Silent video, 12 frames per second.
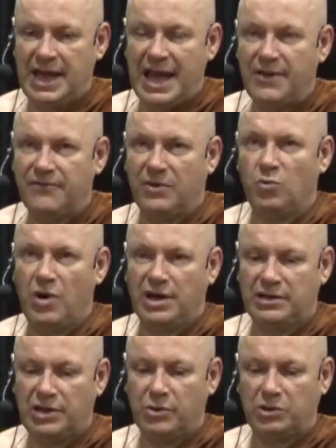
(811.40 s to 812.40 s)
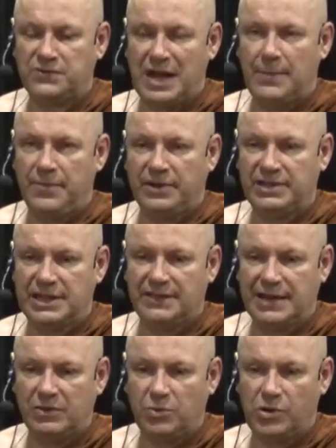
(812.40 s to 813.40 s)
Everyone looks for happiness in
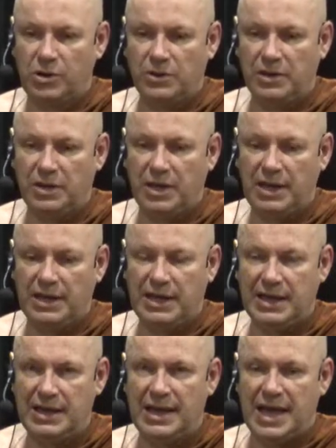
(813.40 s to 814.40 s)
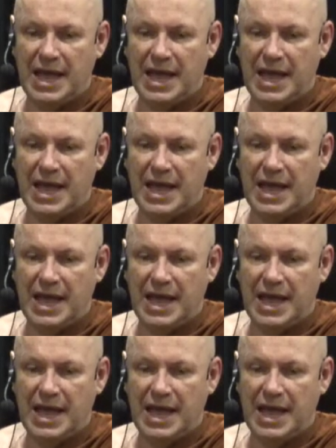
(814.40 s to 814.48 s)
that world. Uh, yeah?